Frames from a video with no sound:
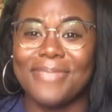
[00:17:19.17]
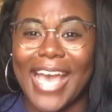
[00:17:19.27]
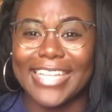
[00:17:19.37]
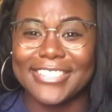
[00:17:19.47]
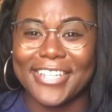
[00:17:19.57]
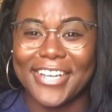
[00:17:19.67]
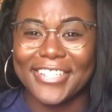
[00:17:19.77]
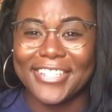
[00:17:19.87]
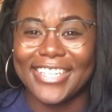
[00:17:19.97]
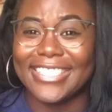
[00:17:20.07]
back to
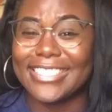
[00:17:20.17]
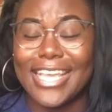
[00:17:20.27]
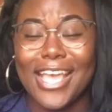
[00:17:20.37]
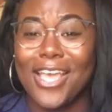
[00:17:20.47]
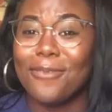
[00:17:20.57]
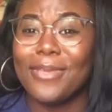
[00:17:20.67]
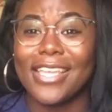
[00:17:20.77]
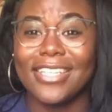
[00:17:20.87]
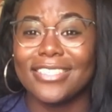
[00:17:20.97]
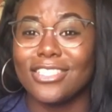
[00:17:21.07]
Honduras
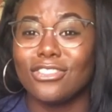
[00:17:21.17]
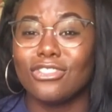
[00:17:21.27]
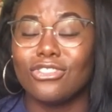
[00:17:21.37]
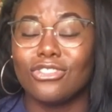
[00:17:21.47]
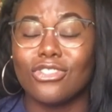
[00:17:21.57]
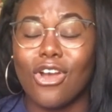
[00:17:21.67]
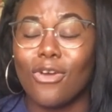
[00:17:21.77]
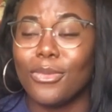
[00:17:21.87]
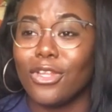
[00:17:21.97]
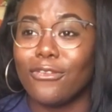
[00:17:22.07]
because it's
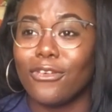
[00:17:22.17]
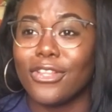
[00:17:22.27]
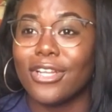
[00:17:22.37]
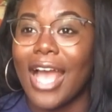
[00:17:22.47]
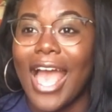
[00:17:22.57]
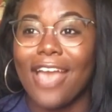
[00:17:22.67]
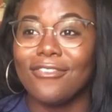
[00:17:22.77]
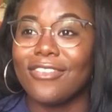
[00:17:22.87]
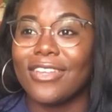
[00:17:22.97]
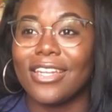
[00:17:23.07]
so beautiful there I
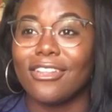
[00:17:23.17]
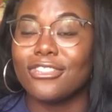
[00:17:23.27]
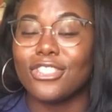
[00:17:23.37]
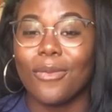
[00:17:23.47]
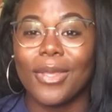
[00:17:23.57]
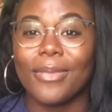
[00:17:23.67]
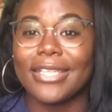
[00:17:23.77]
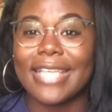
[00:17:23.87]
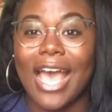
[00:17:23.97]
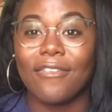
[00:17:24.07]
haven't even there's so many
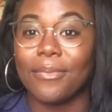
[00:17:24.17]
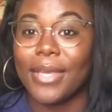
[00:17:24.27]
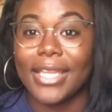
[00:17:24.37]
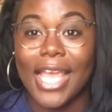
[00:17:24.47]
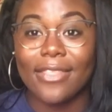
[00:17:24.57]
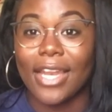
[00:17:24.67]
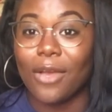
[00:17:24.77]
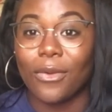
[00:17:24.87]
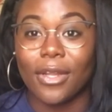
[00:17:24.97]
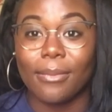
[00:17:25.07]
places I haven't been yet that I
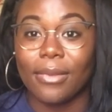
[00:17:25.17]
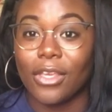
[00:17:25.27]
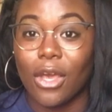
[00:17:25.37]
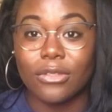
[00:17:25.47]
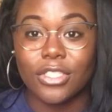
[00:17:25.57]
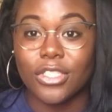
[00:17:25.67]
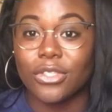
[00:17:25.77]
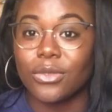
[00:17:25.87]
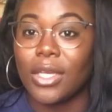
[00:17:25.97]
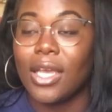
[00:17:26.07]
want to go
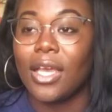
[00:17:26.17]
to